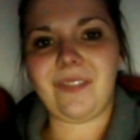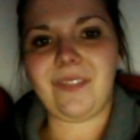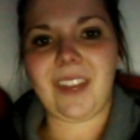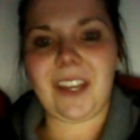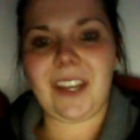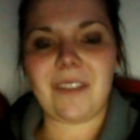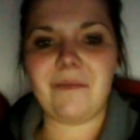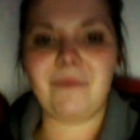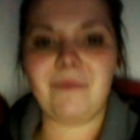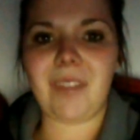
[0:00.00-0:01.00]

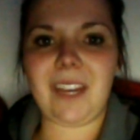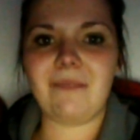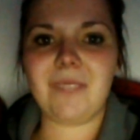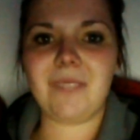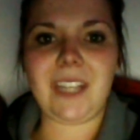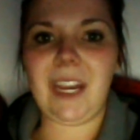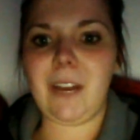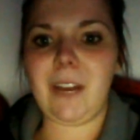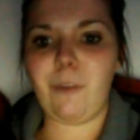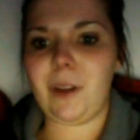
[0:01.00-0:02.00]
um, like
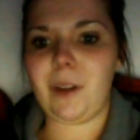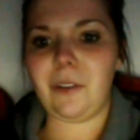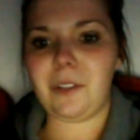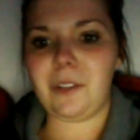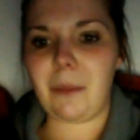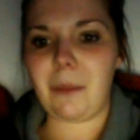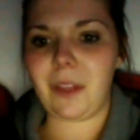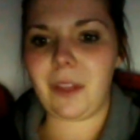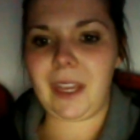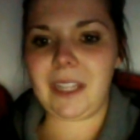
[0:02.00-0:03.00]
state governmental type
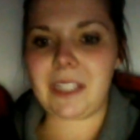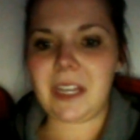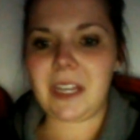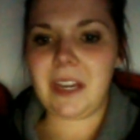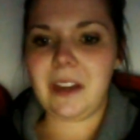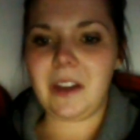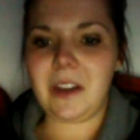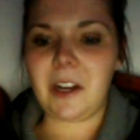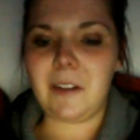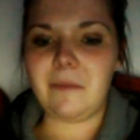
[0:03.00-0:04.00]
things
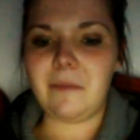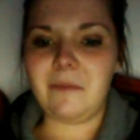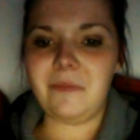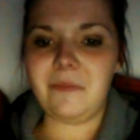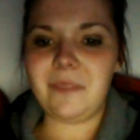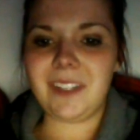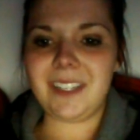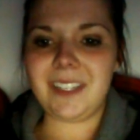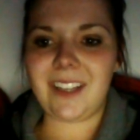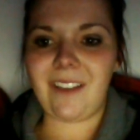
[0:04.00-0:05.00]
um,
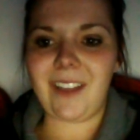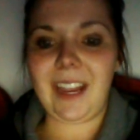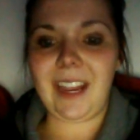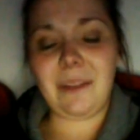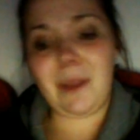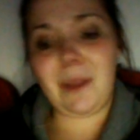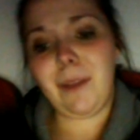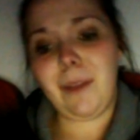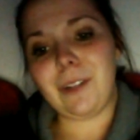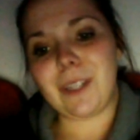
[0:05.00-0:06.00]
to advocate. And
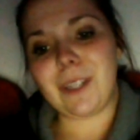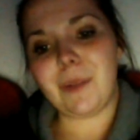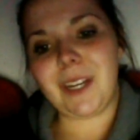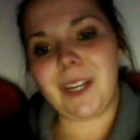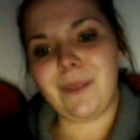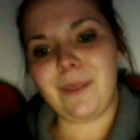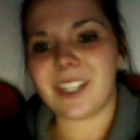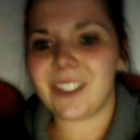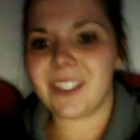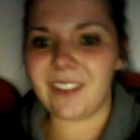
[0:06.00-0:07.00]
maybe I will someday, but
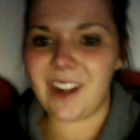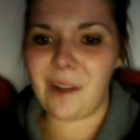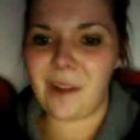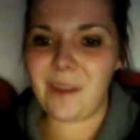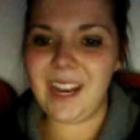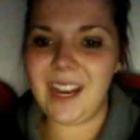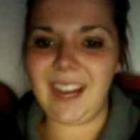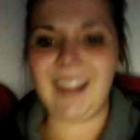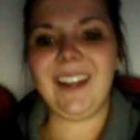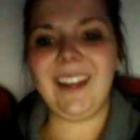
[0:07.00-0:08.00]
that's just really not
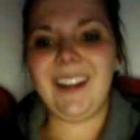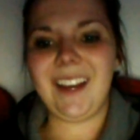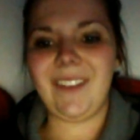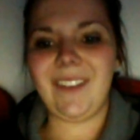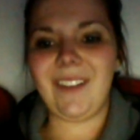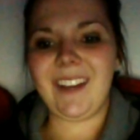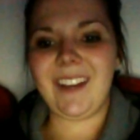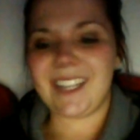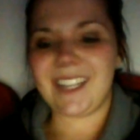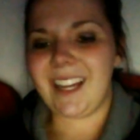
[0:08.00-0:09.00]
me. Uh, maybe I
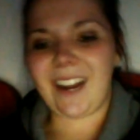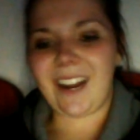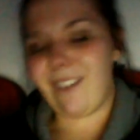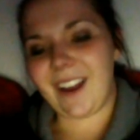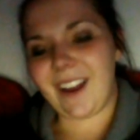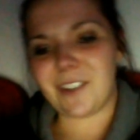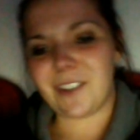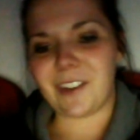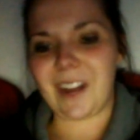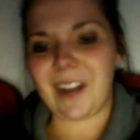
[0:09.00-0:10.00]
just need to get out of my comfort
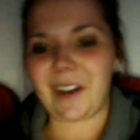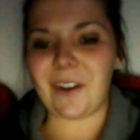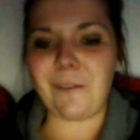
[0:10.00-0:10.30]
zone. I don't know,